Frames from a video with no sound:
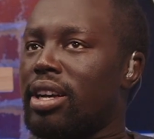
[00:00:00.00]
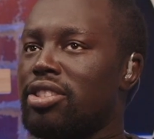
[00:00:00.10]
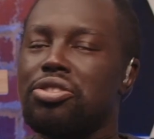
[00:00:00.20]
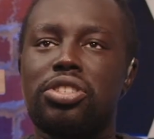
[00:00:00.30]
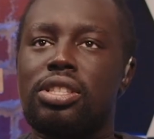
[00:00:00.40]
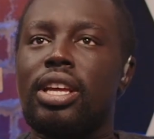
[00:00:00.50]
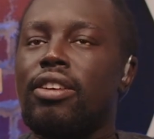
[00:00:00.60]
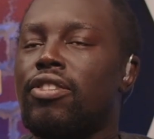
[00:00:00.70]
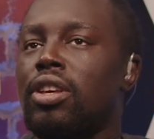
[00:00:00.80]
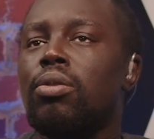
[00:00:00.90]
has your just
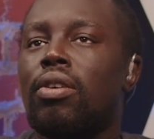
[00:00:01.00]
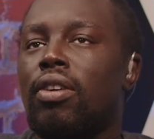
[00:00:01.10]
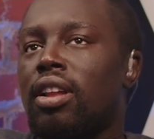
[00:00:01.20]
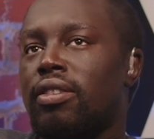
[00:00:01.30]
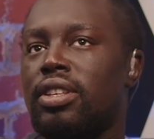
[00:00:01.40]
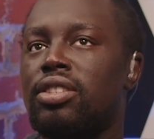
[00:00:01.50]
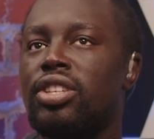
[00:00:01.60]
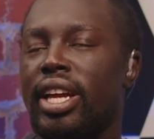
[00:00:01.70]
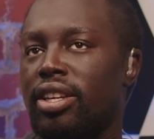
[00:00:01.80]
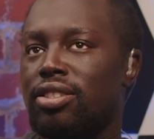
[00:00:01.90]
like view of all of
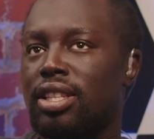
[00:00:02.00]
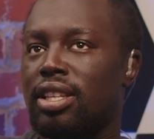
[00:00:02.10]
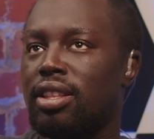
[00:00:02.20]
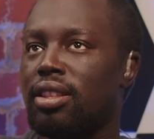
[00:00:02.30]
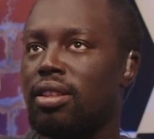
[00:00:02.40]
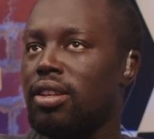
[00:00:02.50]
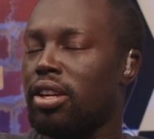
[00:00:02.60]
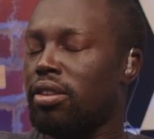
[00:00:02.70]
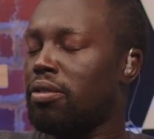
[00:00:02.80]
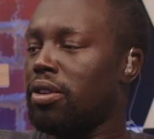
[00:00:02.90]
this changed in the,
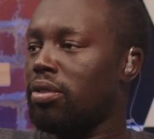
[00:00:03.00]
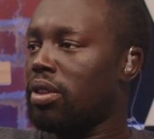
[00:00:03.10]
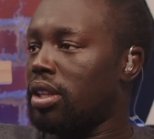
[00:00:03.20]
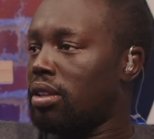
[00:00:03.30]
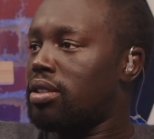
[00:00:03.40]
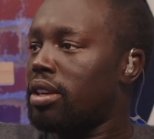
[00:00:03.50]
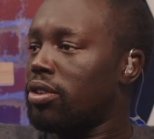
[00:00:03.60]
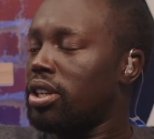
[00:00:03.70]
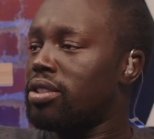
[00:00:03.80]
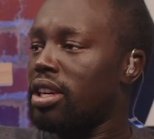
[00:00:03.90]
you know, the
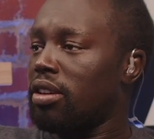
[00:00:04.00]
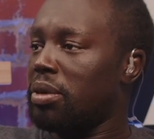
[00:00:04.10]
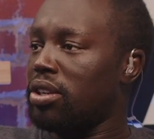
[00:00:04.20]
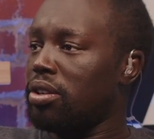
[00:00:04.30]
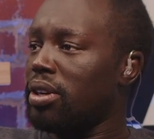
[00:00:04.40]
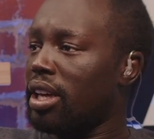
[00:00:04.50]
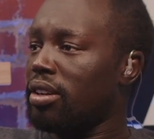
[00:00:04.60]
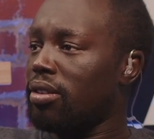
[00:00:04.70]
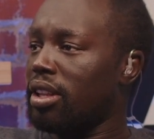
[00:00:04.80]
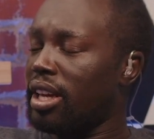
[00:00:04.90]
several years that you've been doing
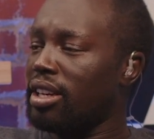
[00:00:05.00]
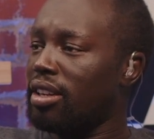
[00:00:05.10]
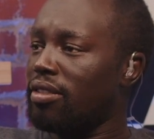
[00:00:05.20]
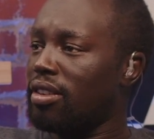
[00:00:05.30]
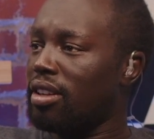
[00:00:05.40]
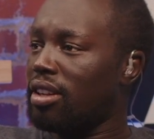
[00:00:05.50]
Echo Collective?